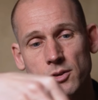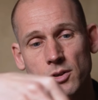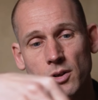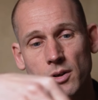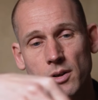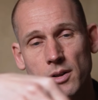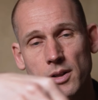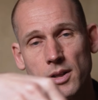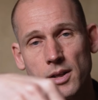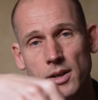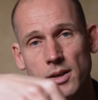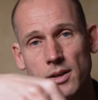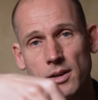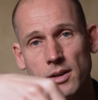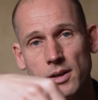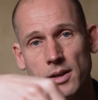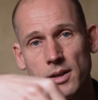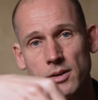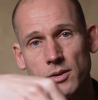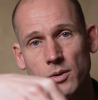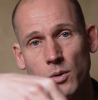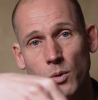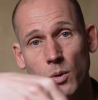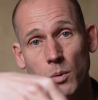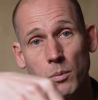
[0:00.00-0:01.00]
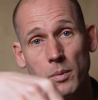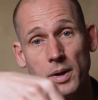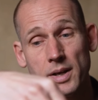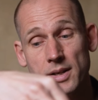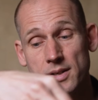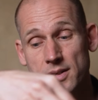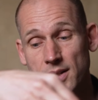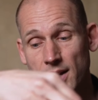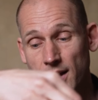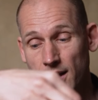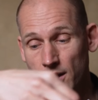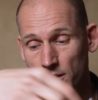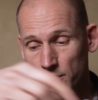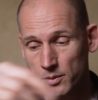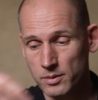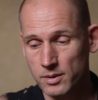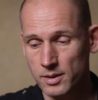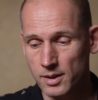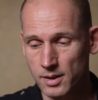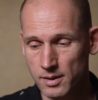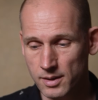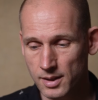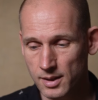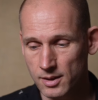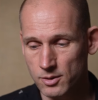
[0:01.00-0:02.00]
turn the, it all the way down
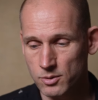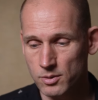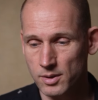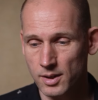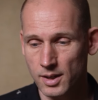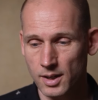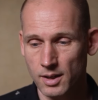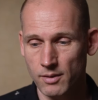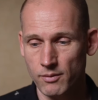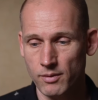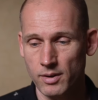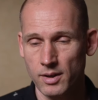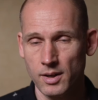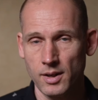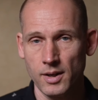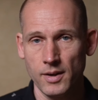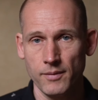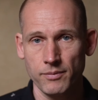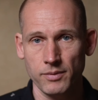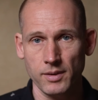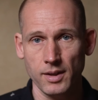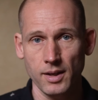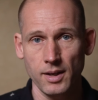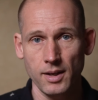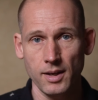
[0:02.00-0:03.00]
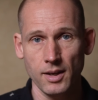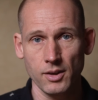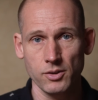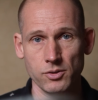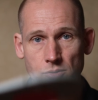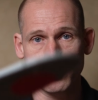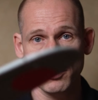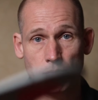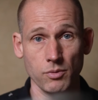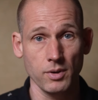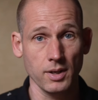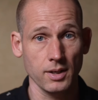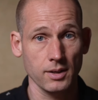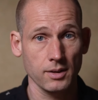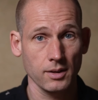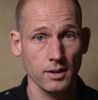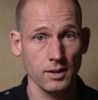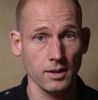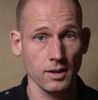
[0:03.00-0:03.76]
and then you have AS3,